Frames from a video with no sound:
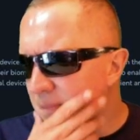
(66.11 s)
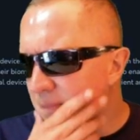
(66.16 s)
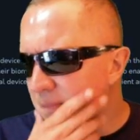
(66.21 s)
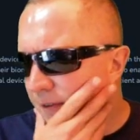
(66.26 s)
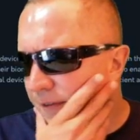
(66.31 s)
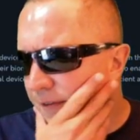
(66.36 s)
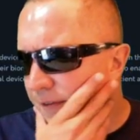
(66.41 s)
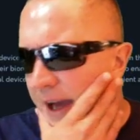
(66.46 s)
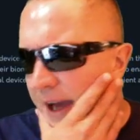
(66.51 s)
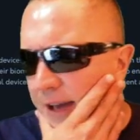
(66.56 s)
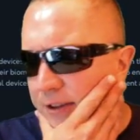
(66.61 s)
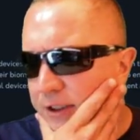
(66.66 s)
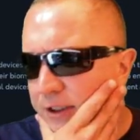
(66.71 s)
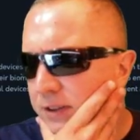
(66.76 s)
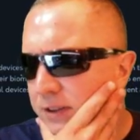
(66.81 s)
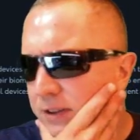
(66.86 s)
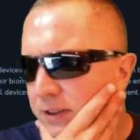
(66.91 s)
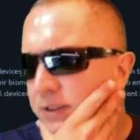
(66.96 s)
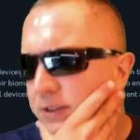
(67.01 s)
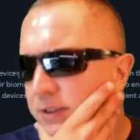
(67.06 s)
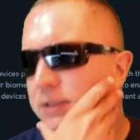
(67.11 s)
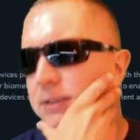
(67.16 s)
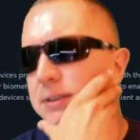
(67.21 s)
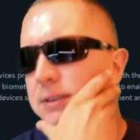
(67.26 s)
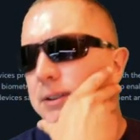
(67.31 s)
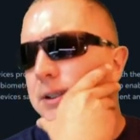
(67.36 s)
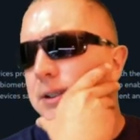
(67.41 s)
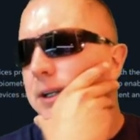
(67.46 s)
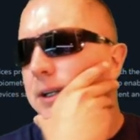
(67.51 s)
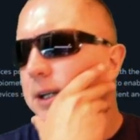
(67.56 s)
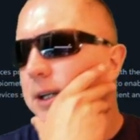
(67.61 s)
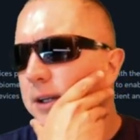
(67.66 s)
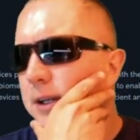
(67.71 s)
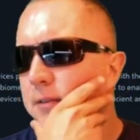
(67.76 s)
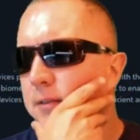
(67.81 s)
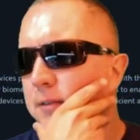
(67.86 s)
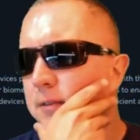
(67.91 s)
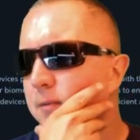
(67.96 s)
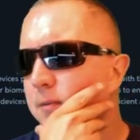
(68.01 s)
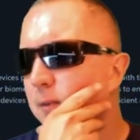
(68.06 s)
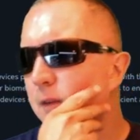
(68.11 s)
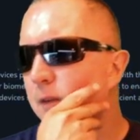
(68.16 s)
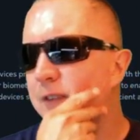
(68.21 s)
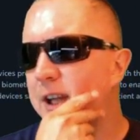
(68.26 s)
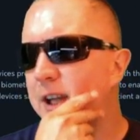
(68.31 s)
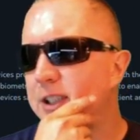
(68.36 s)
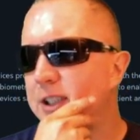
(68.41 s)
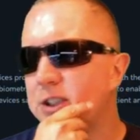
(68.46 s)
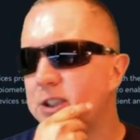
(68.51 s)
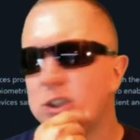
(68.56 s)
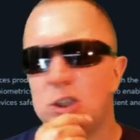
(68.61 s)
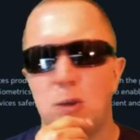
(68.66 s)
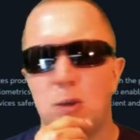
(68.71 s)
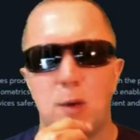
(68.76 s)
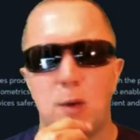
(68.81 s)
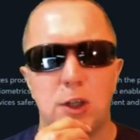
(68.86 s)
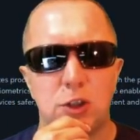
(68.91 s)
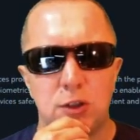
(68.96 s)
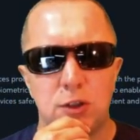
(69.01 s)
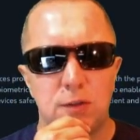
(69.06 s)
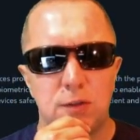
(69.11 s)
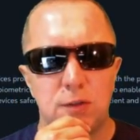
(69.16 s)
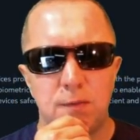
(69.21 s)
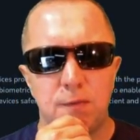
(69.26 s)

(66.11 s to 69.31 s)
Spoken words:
1,200